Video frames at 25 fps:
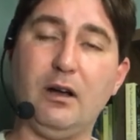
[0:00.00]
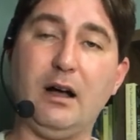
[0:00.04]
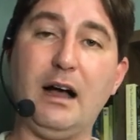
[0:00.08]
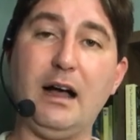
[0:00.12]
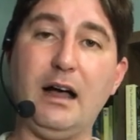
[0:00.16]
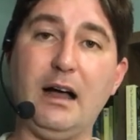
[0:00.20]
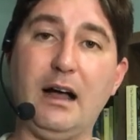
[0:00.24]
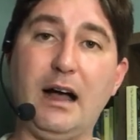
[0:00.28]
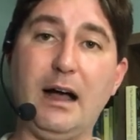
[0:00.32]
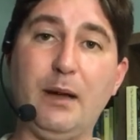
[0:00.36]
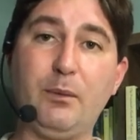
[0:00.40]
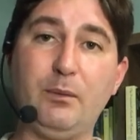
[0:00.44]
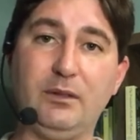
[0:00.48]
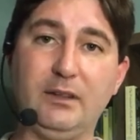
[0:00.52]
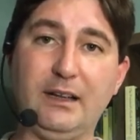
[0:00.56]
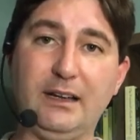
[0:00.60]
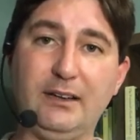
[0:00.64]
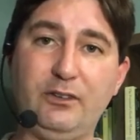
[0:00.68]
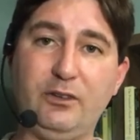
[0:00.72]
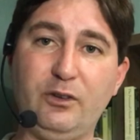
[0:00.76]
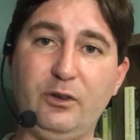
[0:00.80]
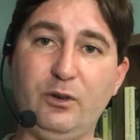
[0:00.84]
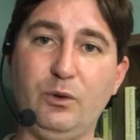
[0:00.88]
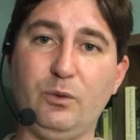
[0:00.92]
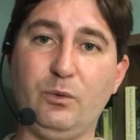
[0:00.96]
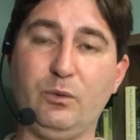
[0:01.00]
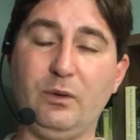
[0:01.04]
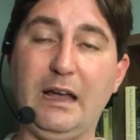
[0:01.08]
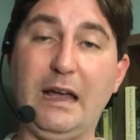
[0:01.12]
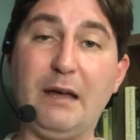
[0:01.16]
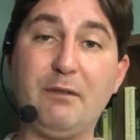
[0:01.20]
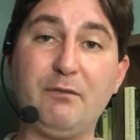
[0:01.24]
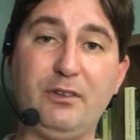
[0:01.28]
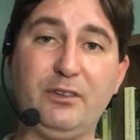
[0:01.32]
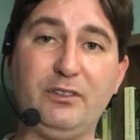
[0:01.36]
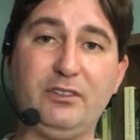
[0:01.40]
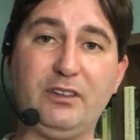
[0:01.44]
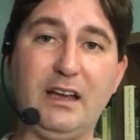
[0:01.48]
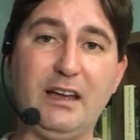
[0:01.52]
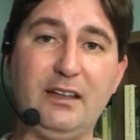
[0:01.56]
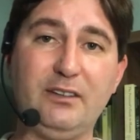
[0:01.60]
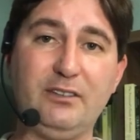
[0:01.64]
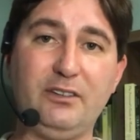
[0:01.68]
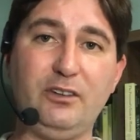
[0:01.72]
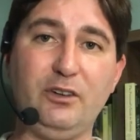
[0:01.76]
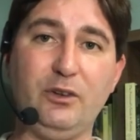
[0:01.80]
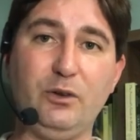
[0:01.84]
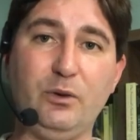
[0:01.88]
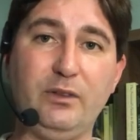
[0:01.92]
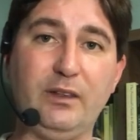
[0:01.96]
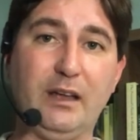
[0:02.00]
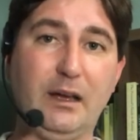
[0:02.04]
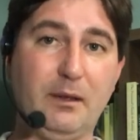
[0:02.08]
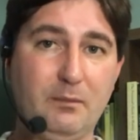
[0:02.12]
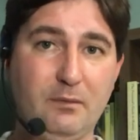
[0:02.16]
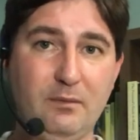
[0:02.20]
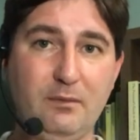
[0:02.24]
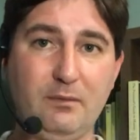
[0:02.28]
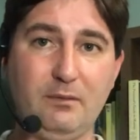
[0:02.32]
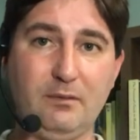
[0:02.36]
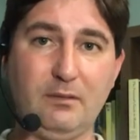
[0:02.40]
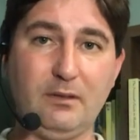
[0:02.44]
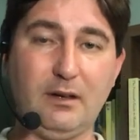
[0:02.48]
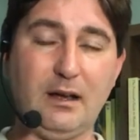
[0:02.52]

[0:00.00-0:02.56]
I, I would like to emphasize to you that